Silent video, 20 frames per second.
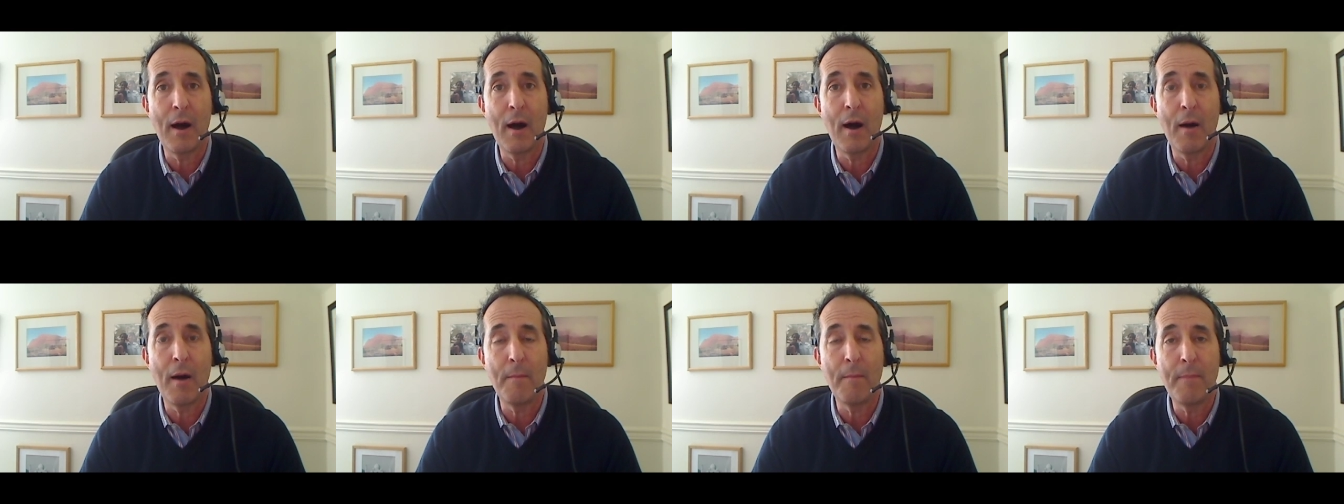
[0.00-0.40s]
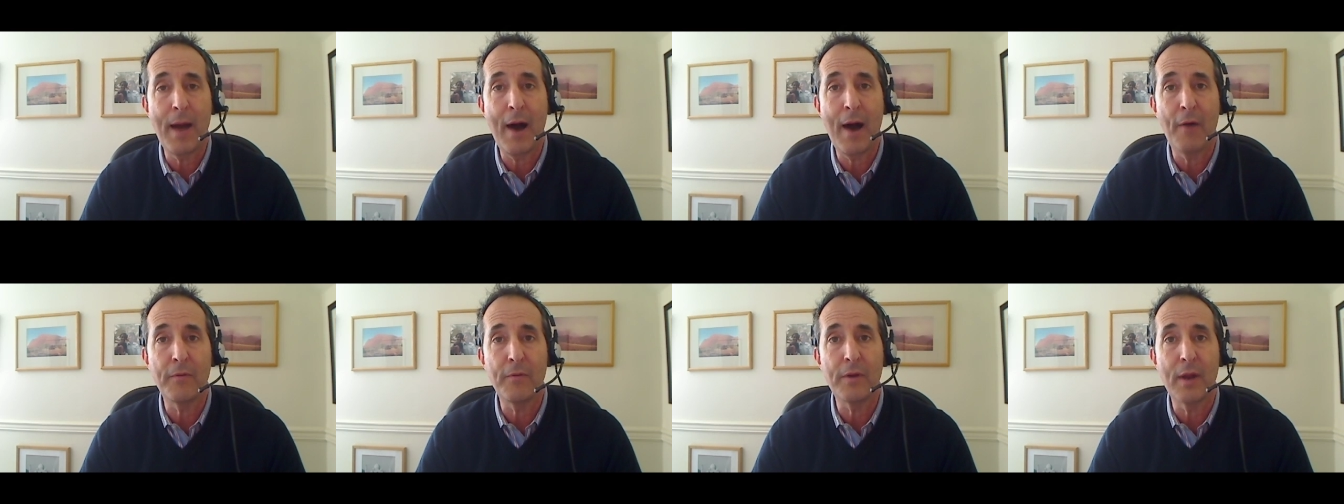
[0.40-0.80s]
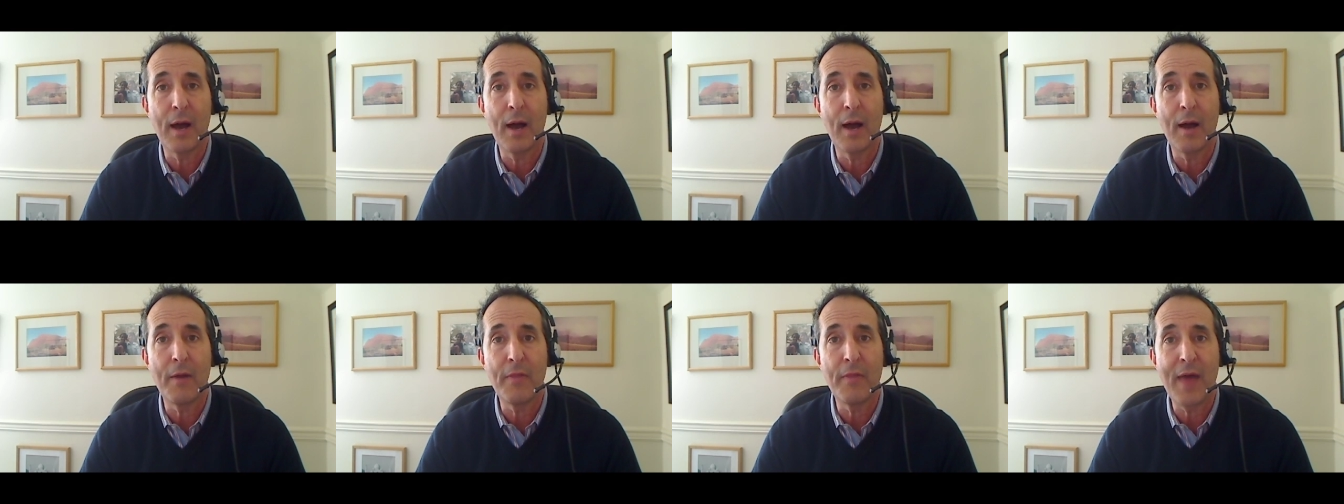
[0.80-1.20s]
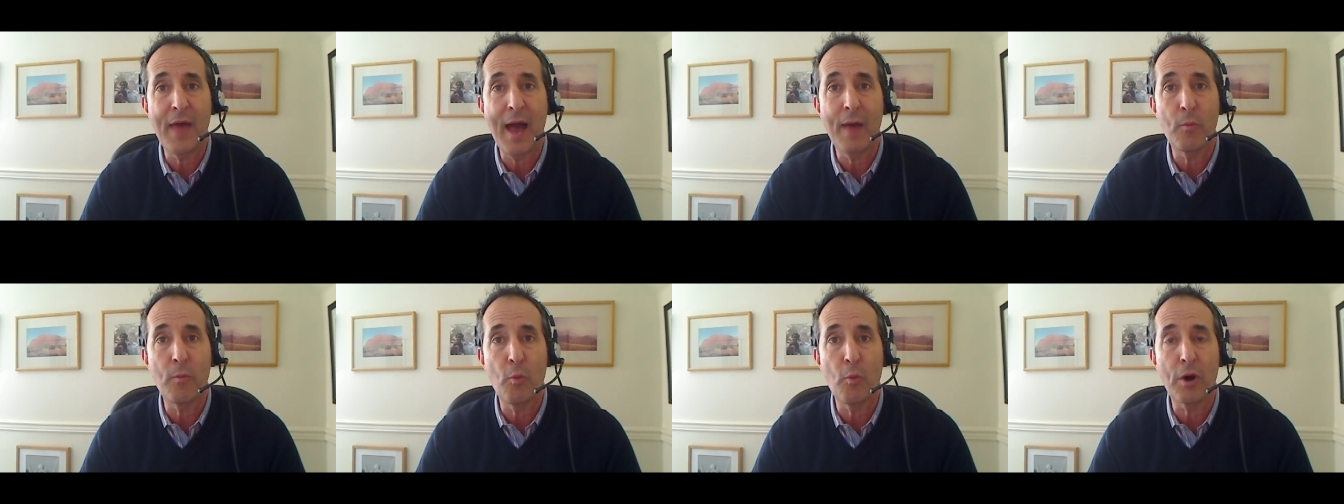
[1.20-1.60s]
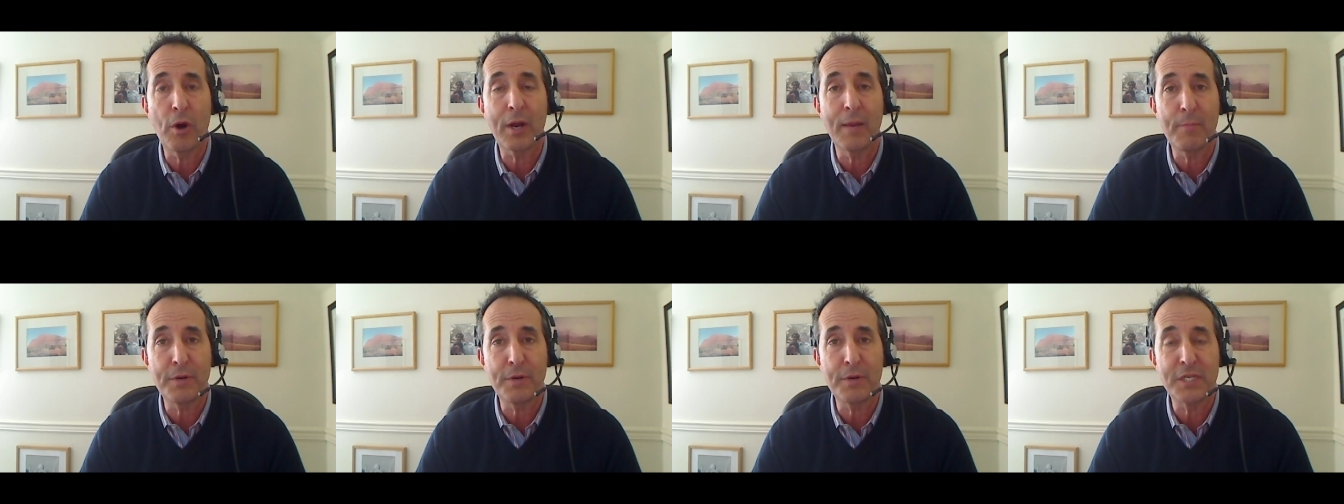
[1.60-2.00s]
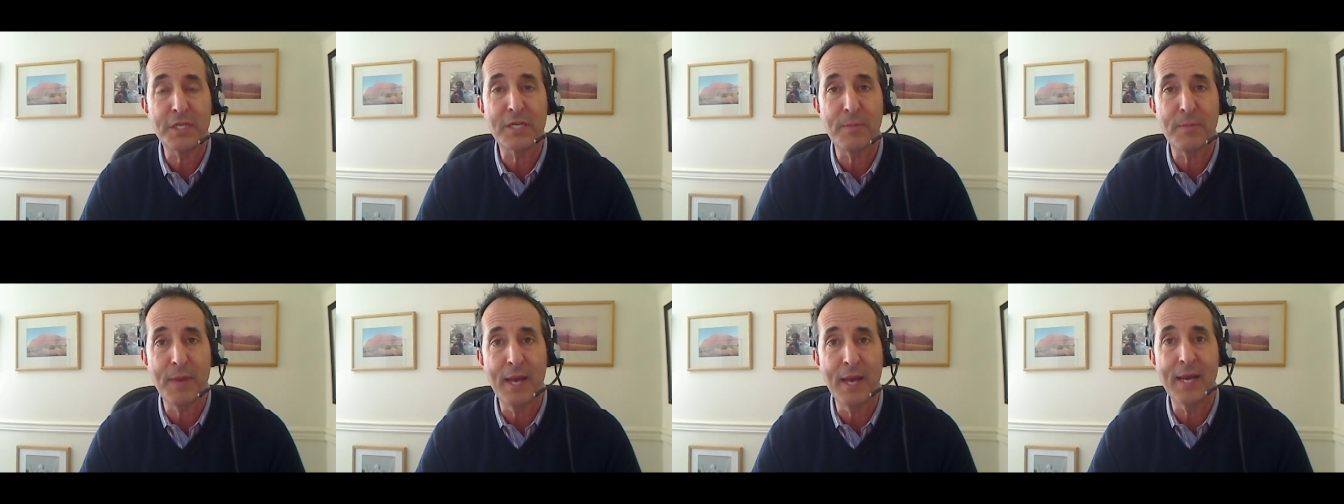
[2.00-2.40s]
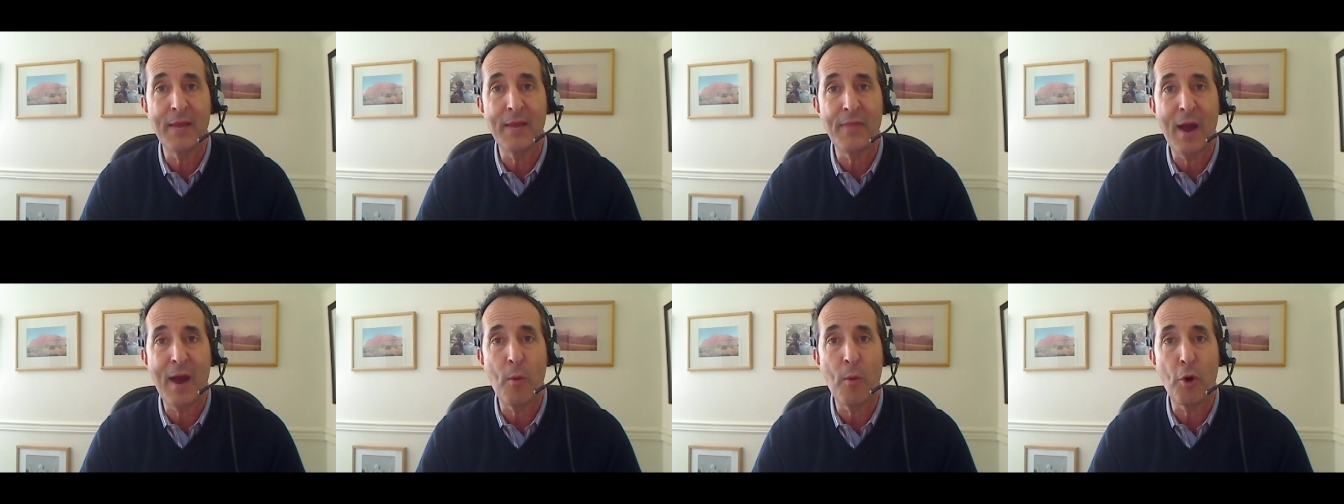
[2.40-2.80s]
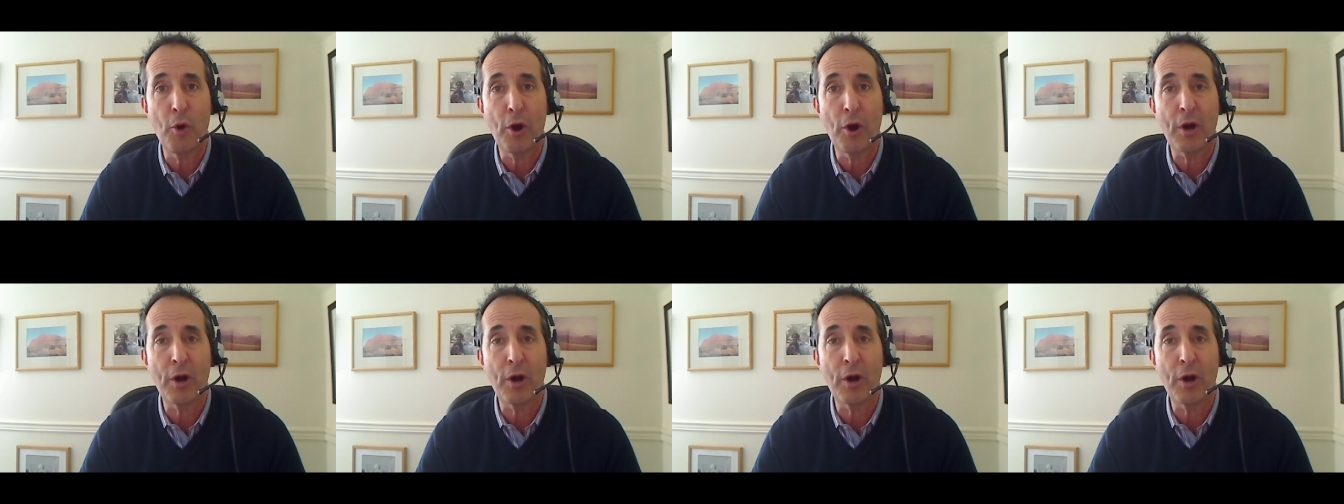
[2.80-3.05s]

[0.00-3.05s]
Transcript: about that work and participate in that work,